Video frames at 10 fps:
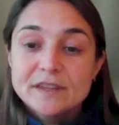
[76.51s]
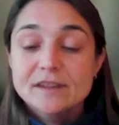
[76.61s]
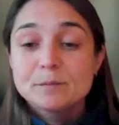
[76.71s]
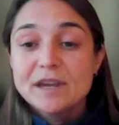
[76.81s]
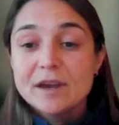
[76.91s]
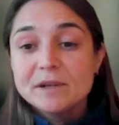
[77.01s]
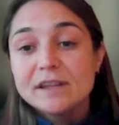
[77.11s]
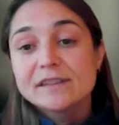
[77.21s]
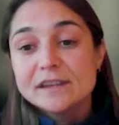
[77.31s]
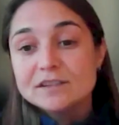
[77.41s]
this has become an
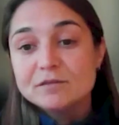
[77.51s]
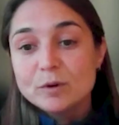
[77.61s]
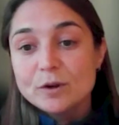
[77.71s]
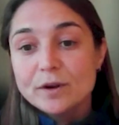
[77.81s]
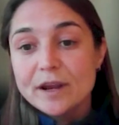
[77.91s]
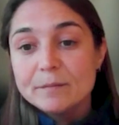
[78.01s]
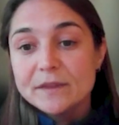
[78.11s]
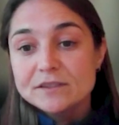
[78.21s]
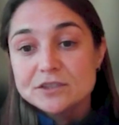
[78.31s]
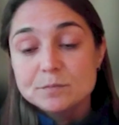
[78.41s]
incentive program
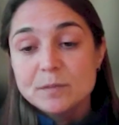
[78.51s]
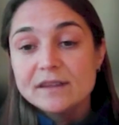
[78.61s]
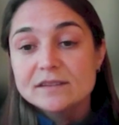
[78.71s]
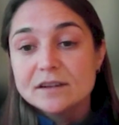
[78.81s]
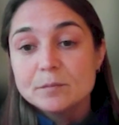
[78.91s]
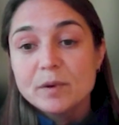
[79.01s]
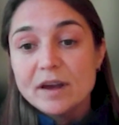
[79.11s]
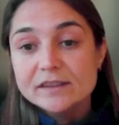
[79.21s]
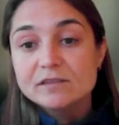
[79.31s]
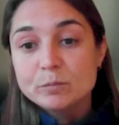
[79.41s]
that's just based on
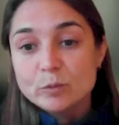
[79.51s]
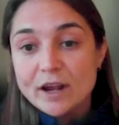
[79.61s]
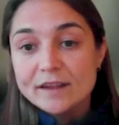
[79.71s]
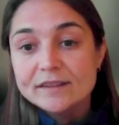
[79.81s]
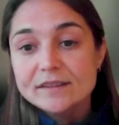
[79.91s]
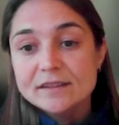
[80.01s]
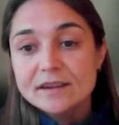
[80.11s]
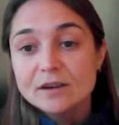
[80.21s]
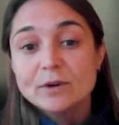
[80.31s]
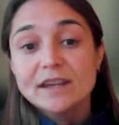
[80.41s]
positive mm-hmm. press
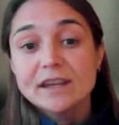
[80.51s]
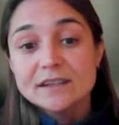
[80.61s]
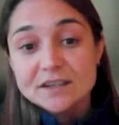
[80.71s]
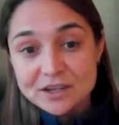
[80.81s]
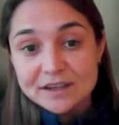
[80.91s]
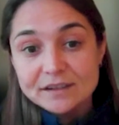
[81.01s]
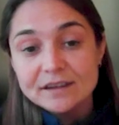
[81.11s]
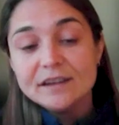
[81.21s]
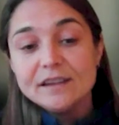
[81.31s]
and recognition.